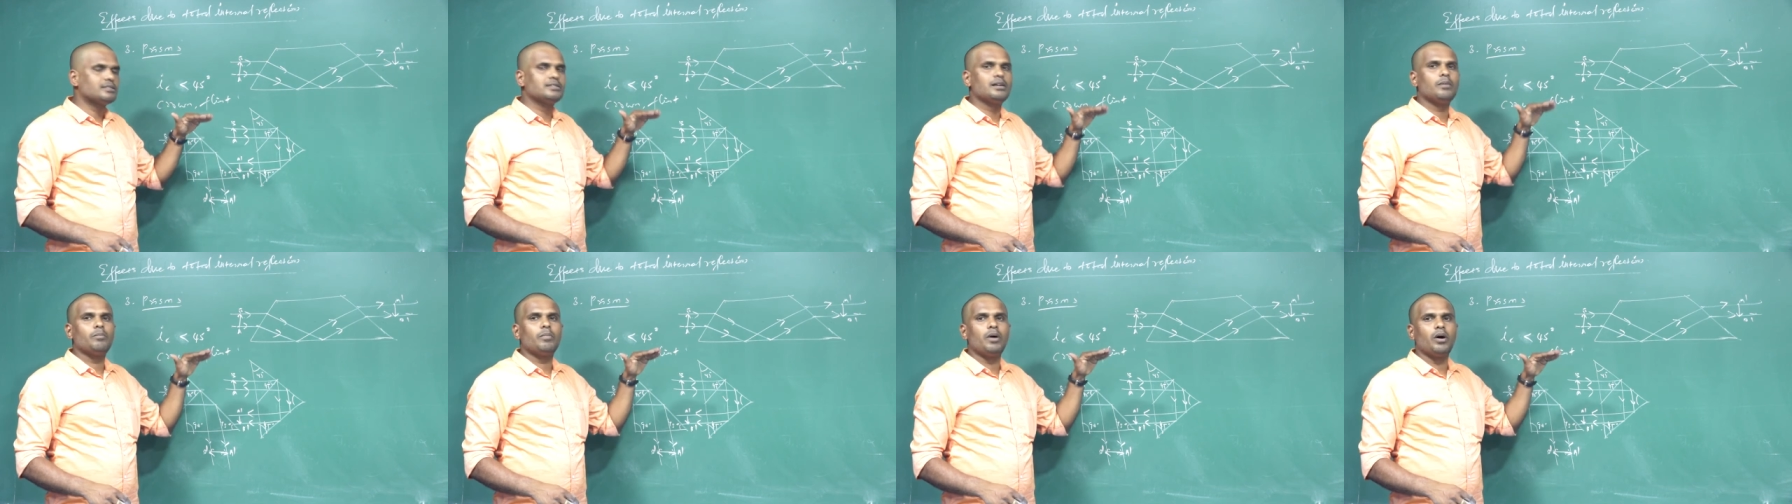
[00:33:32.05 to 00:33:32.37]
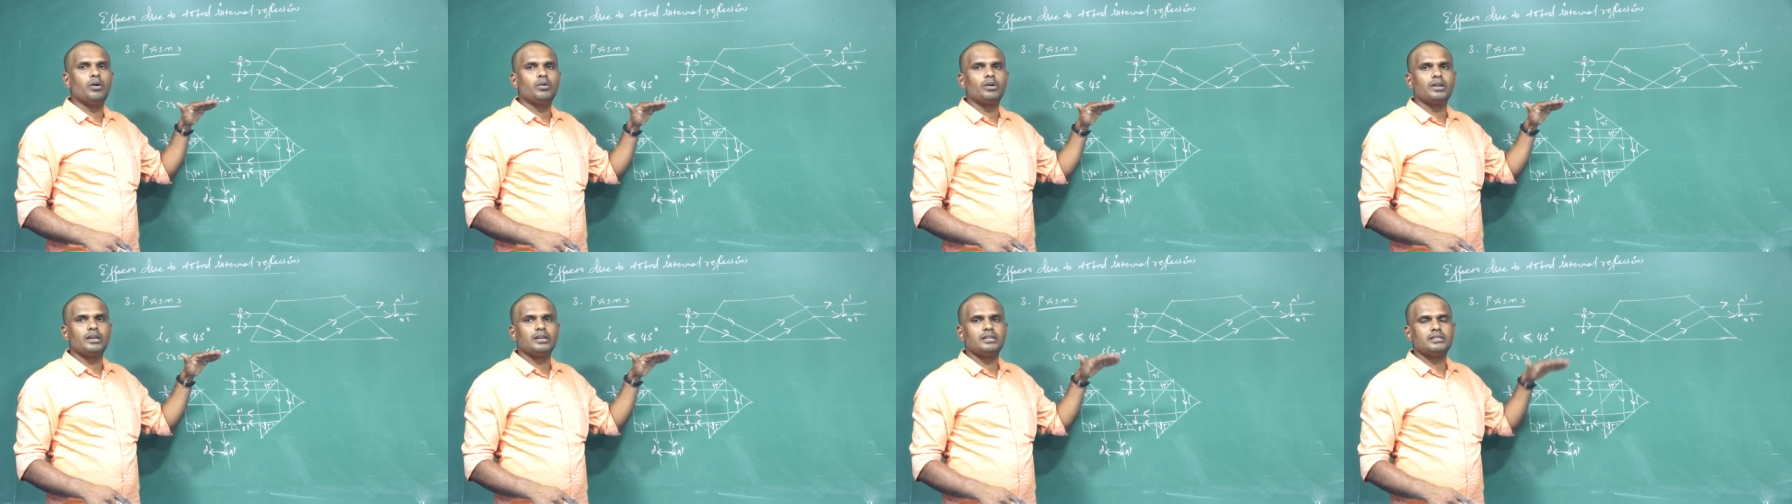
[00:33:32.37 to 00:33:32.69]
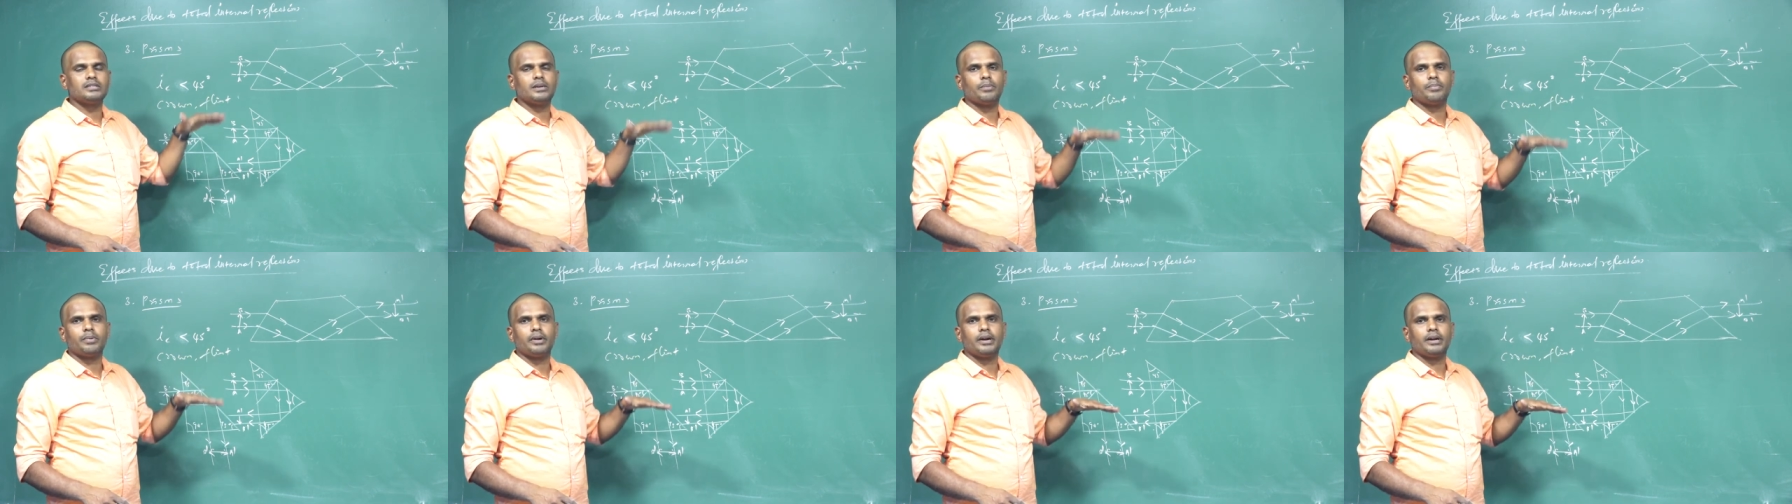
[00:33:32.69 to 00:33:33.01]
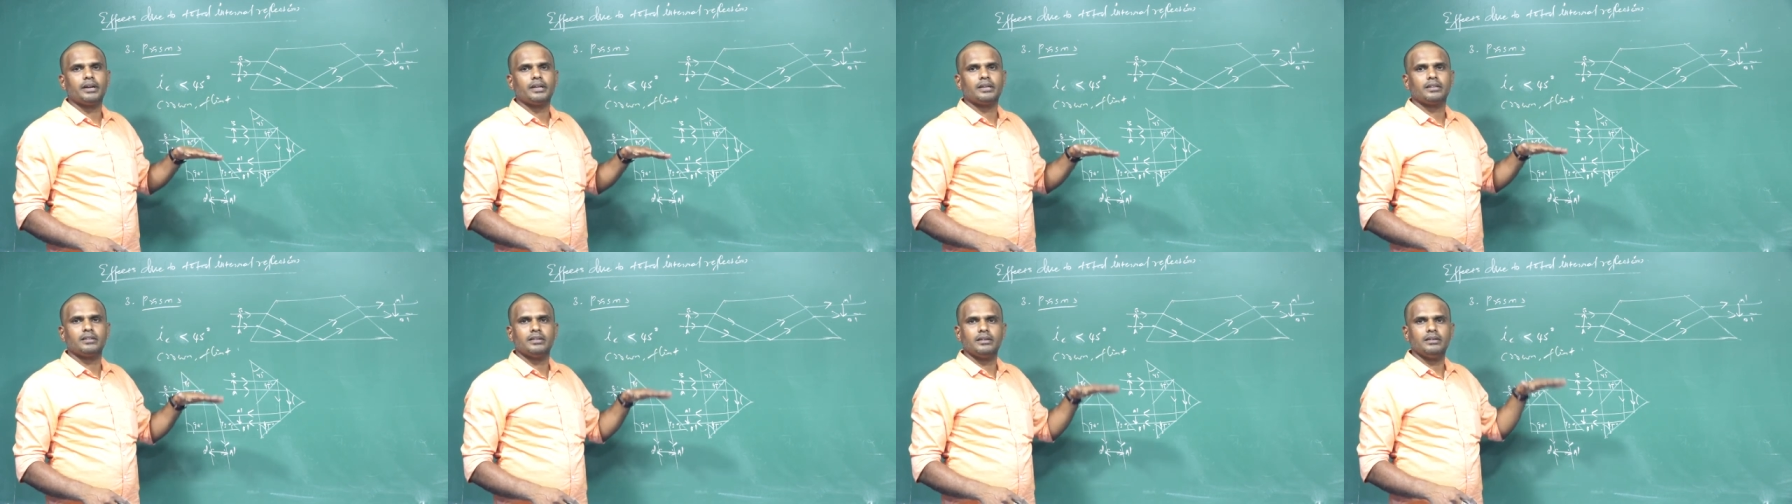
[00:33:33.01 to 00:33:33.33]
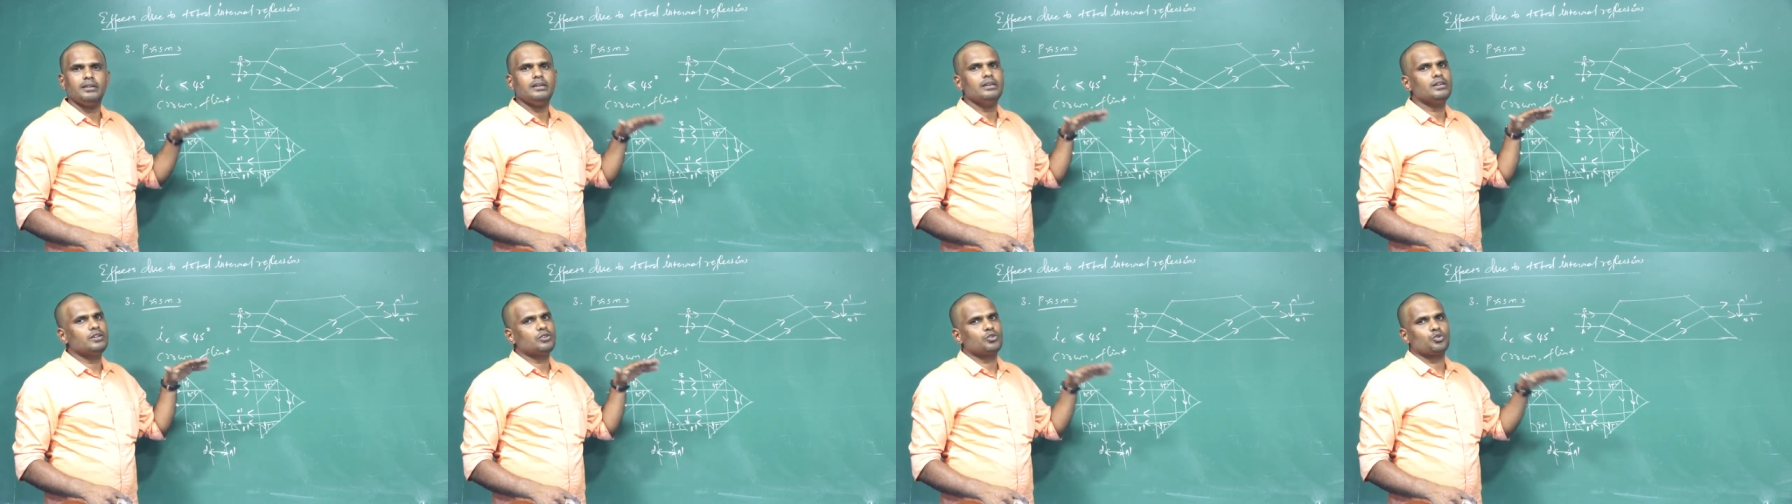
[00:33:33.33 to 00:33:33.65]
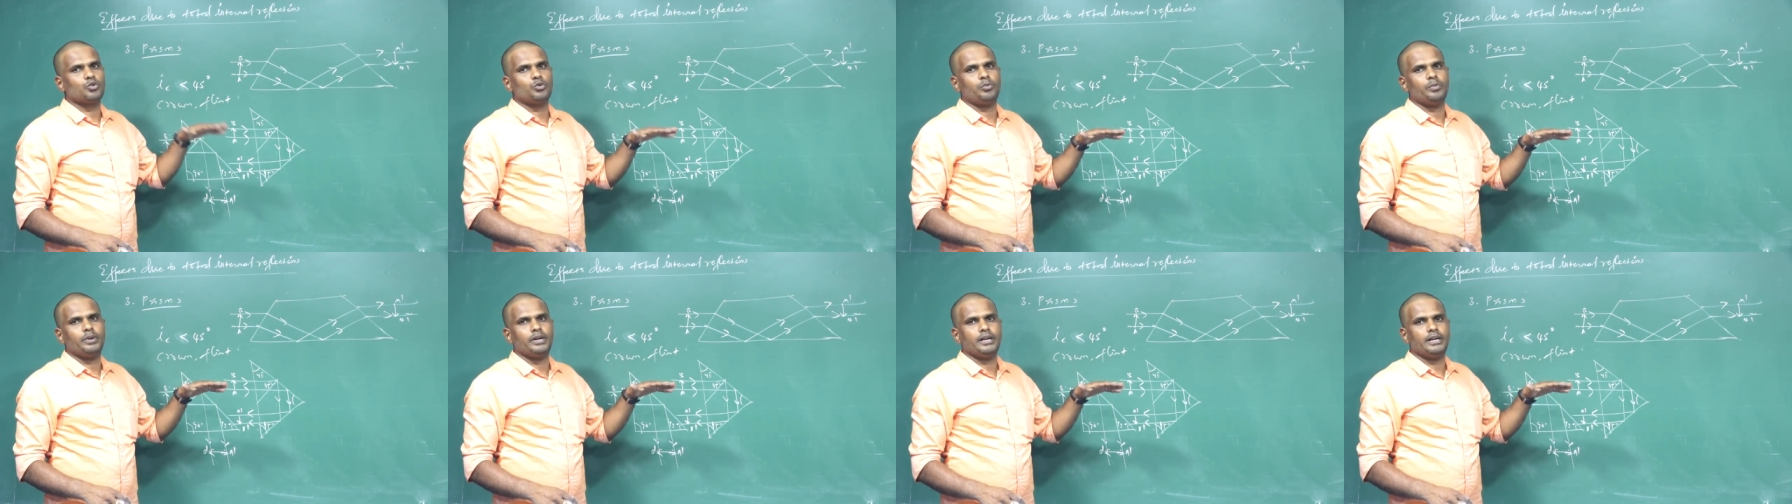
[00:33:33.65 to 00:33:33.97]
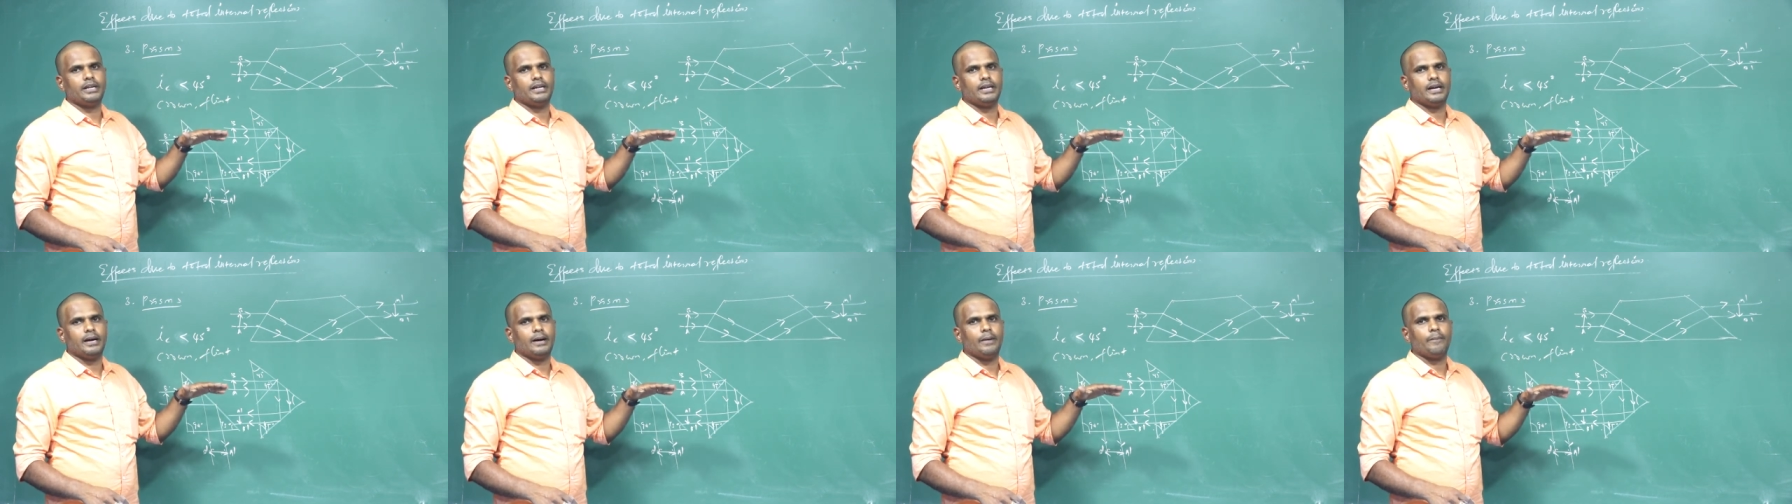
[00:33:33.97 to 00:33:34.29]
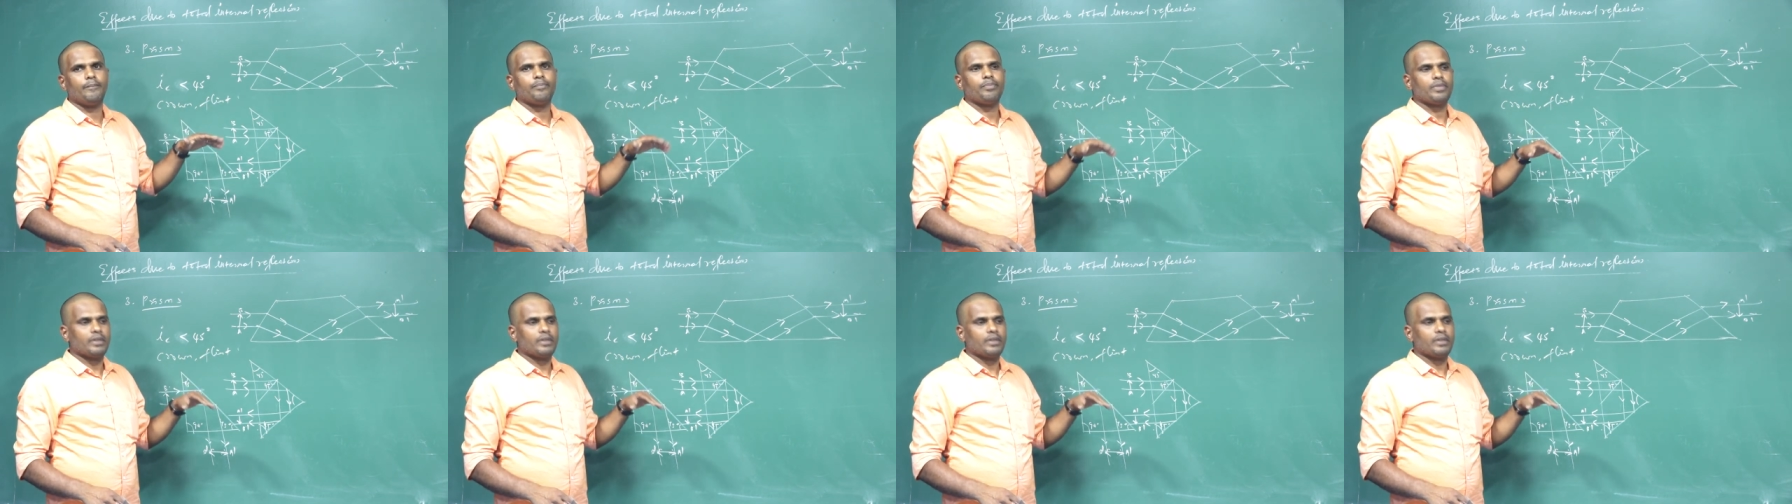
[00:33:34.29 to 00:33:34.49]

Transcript: the boundary separating the two media.